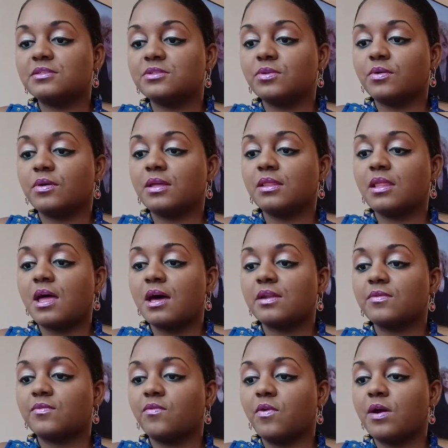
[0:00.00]
so a
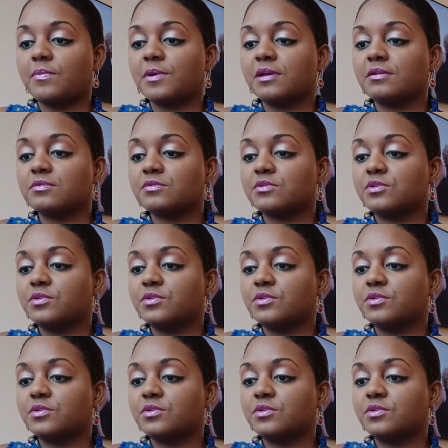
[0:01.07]
lot of rubbing